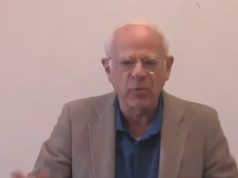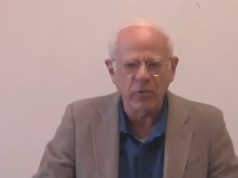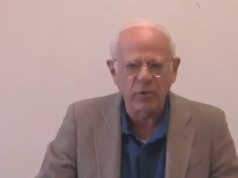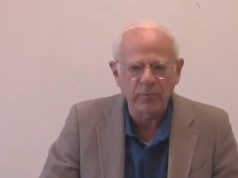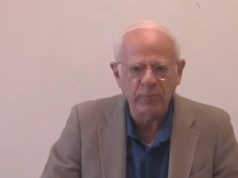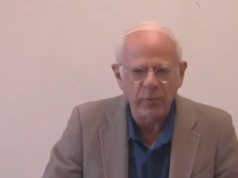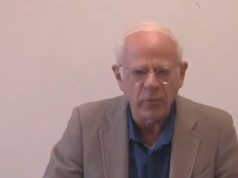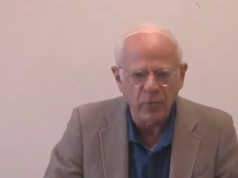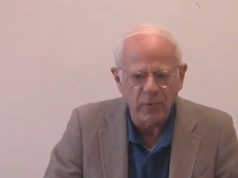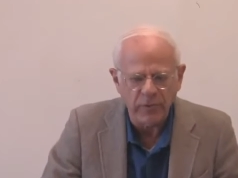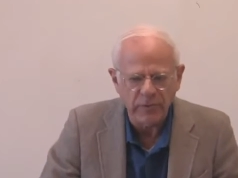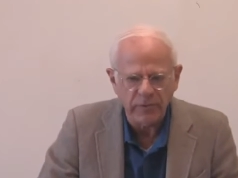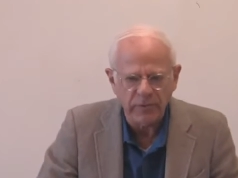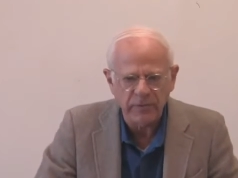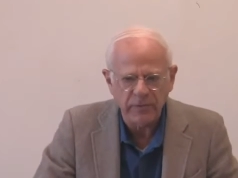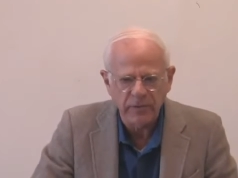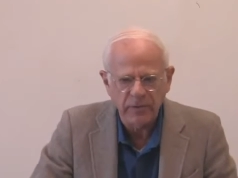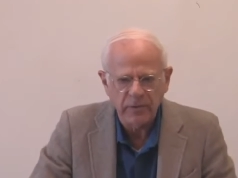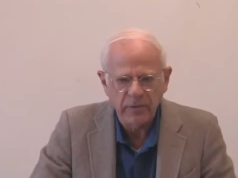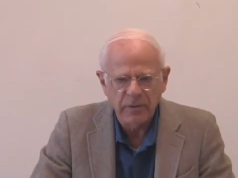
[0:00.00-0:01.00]
is more
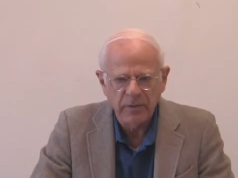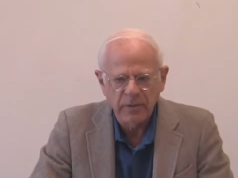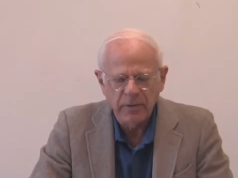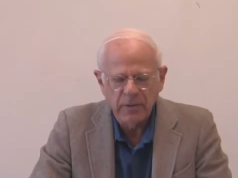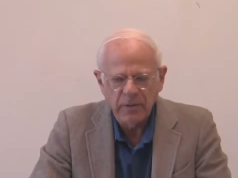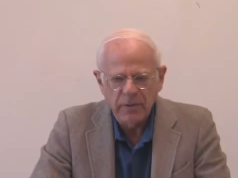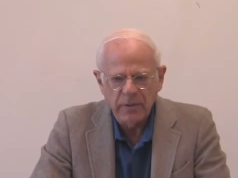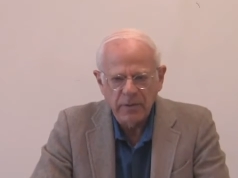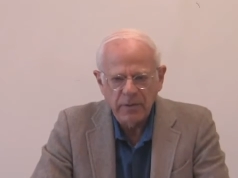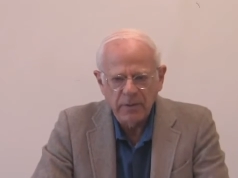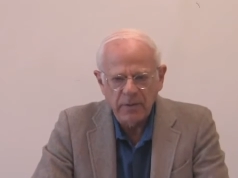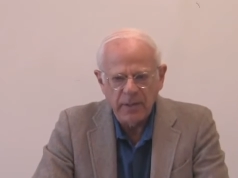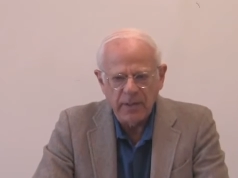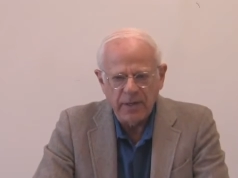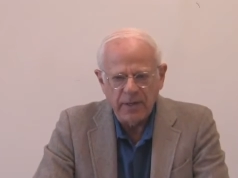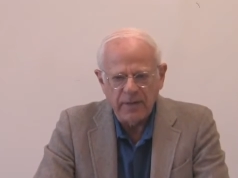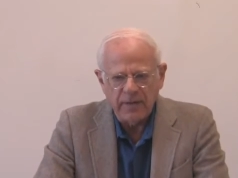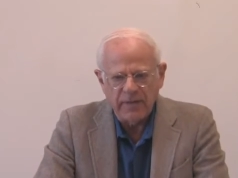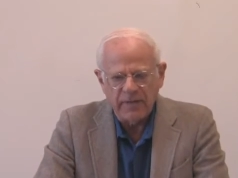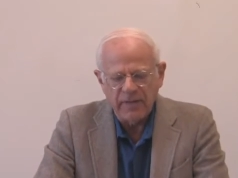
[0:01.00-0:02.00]
important
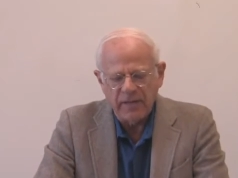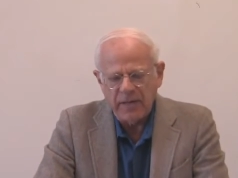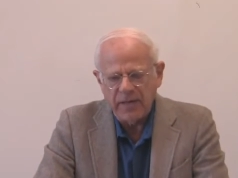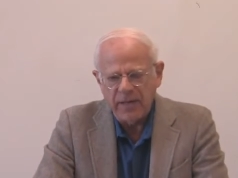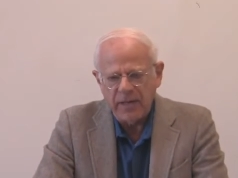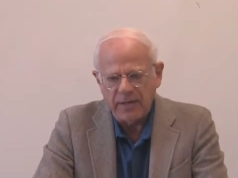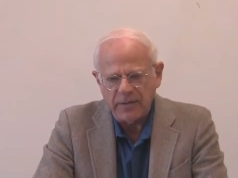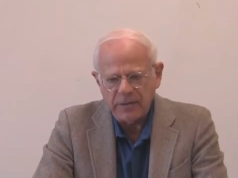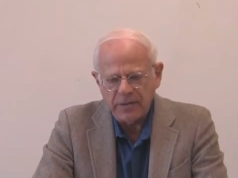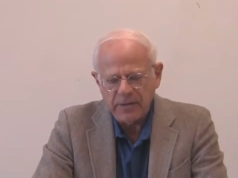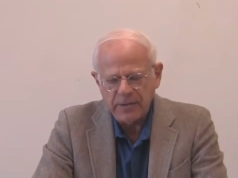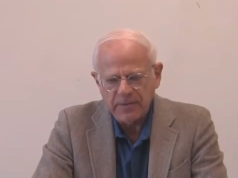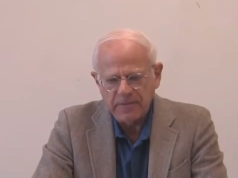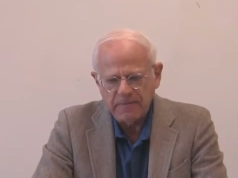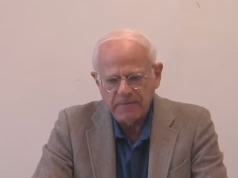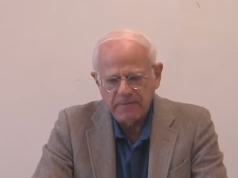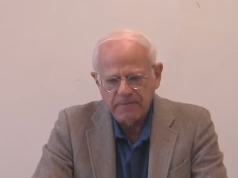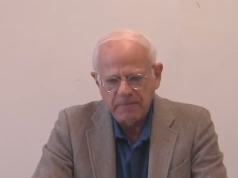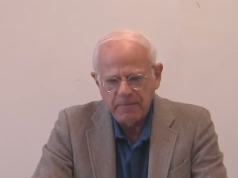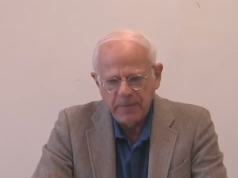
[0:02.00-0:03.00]
than anything else.
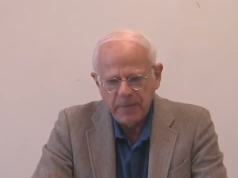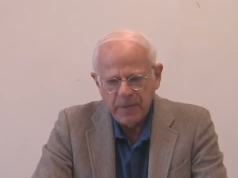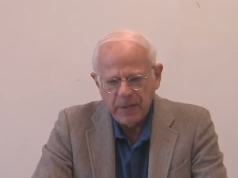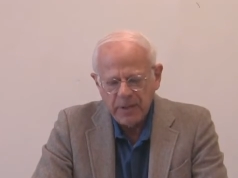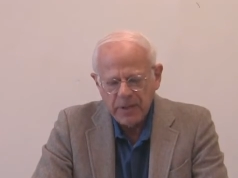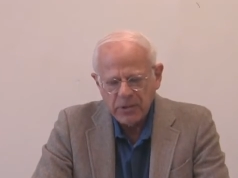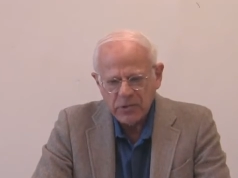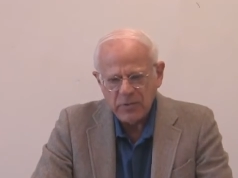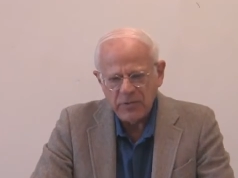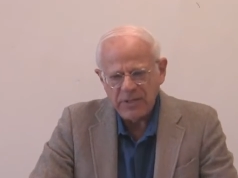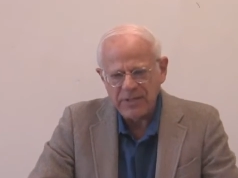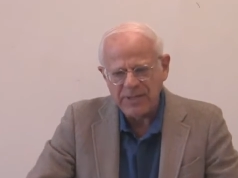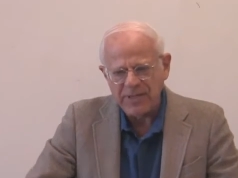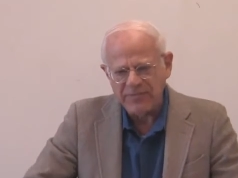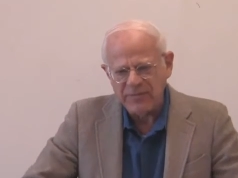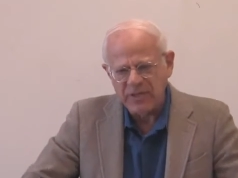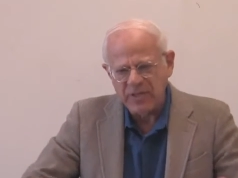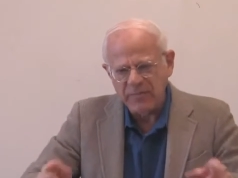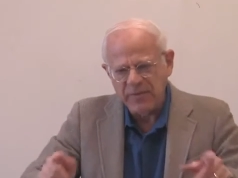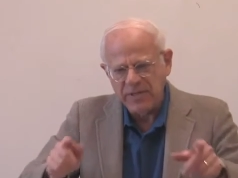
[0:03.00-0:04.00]
So there
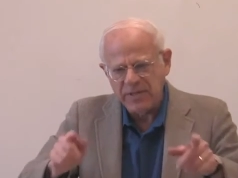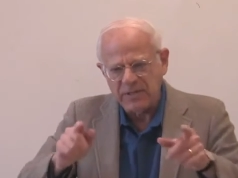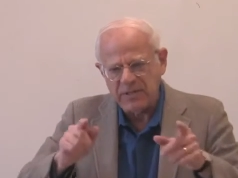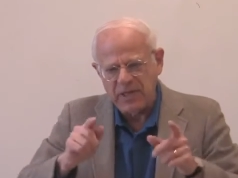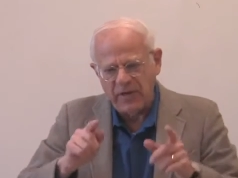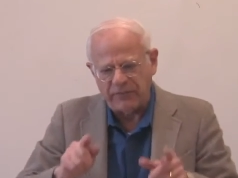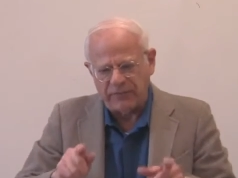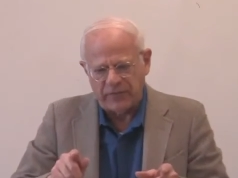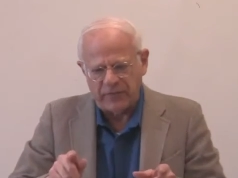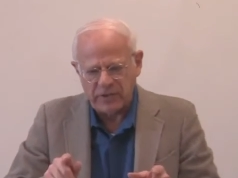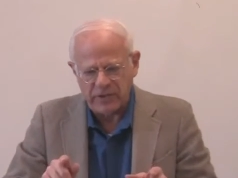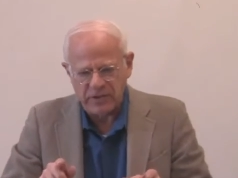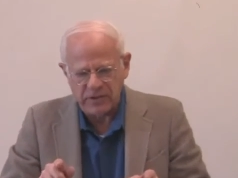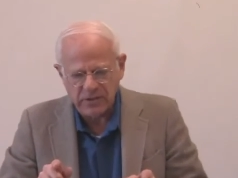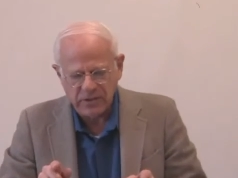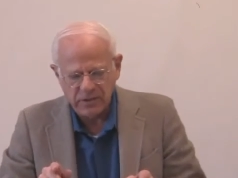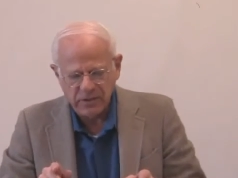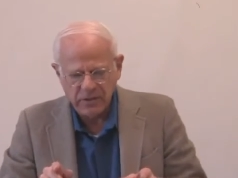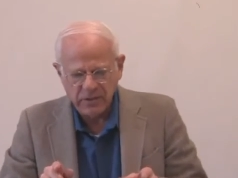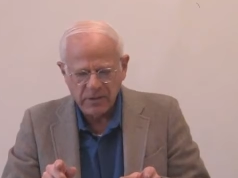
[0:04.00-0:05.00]
seems to be a
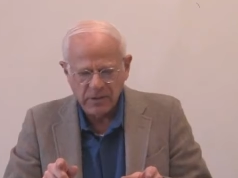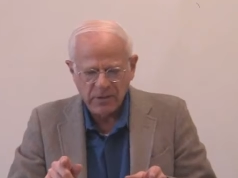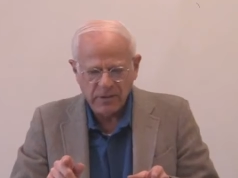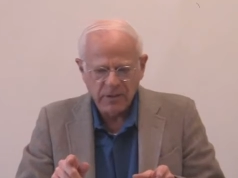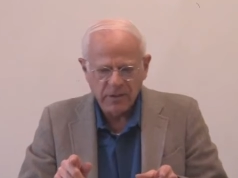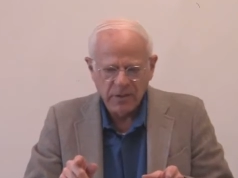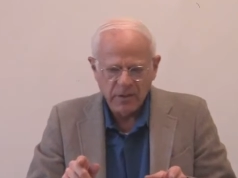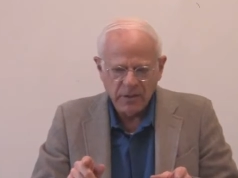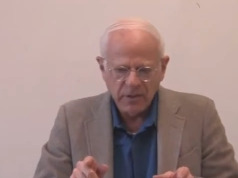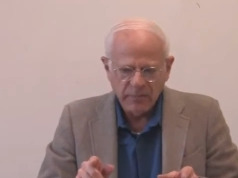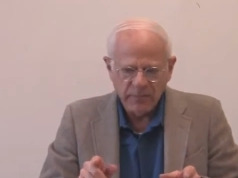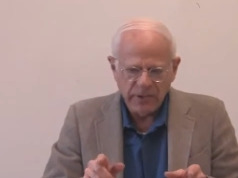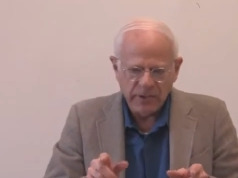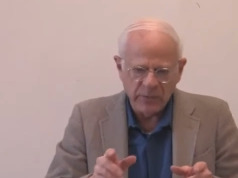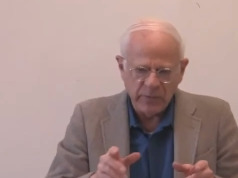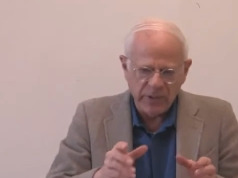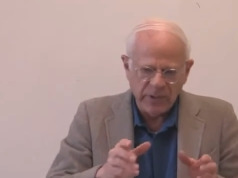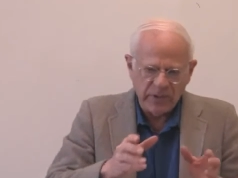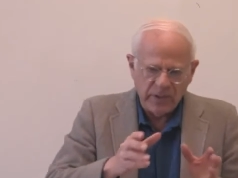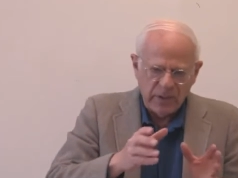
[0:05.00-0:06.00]
difference
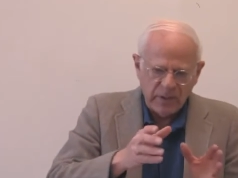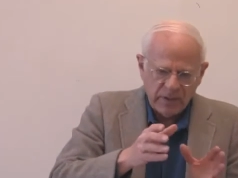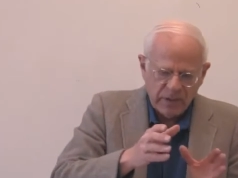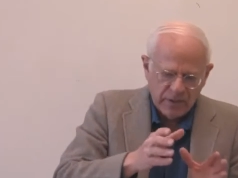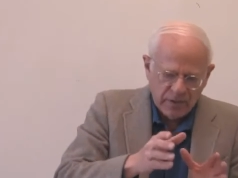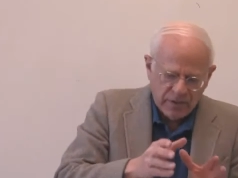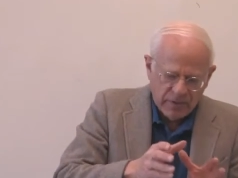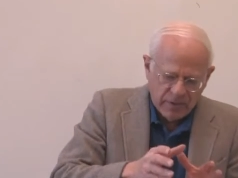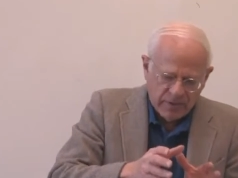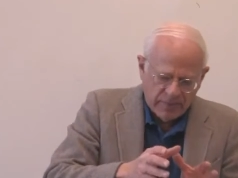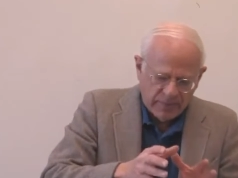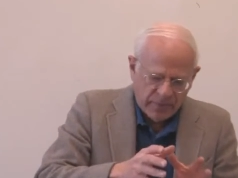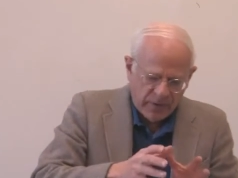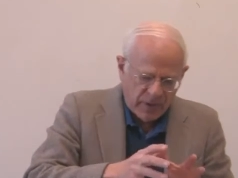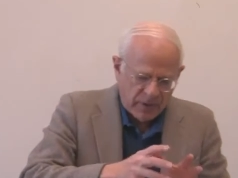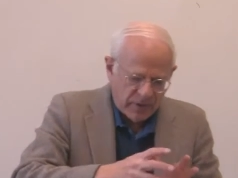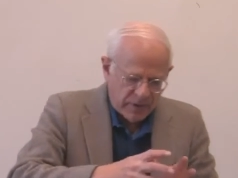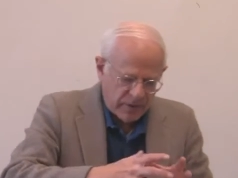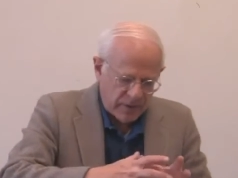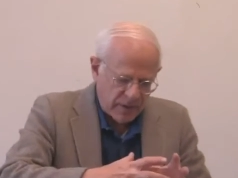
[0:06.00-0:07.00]
between the
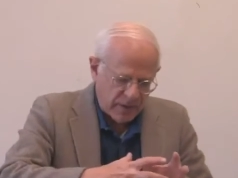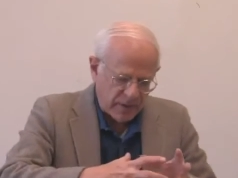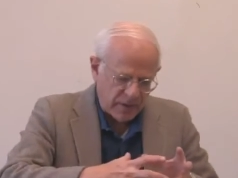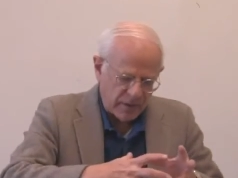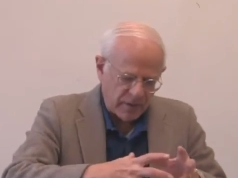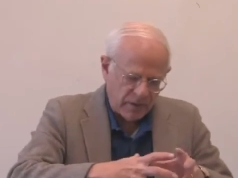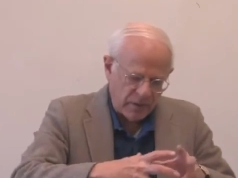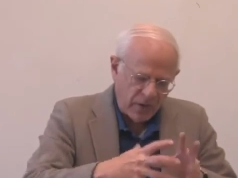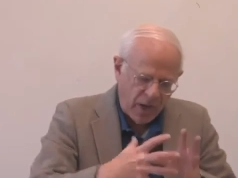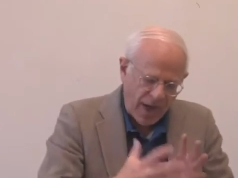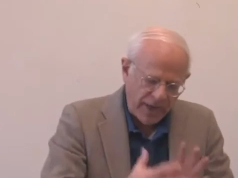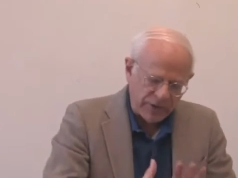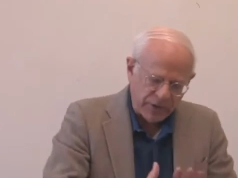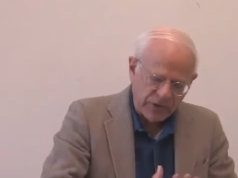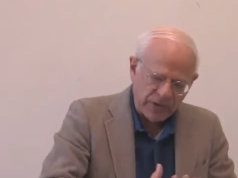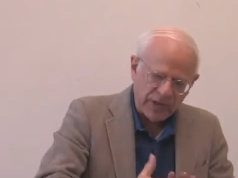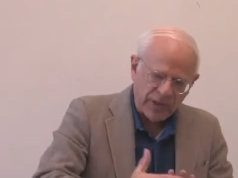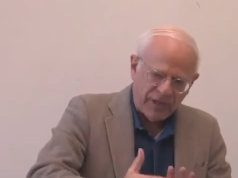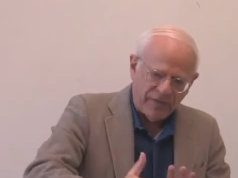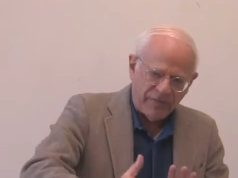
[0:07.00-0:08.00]

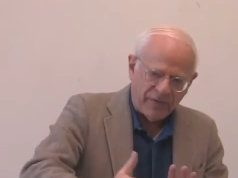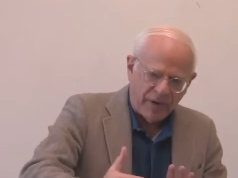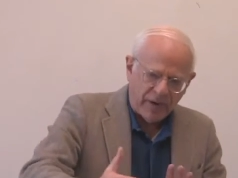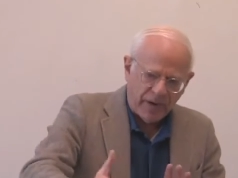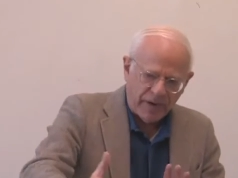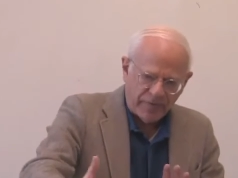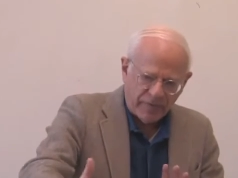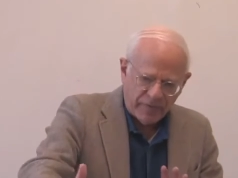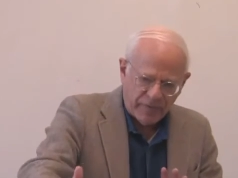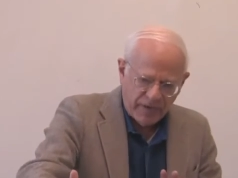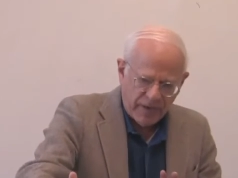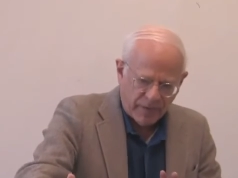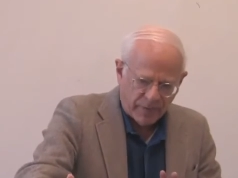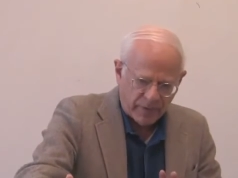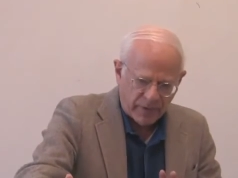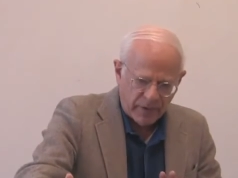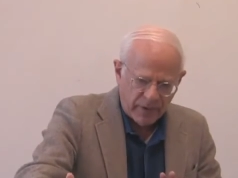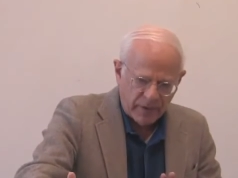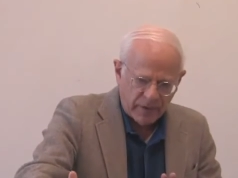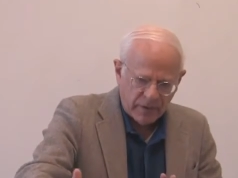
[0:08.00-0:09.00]
logic of our
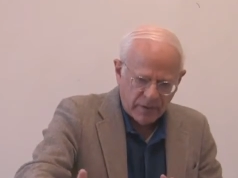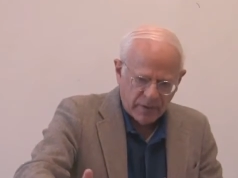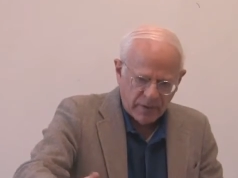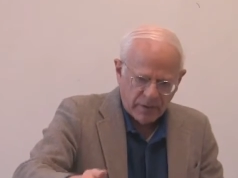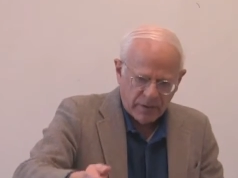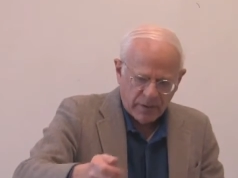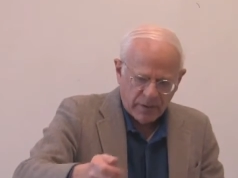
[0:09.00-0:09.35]
theory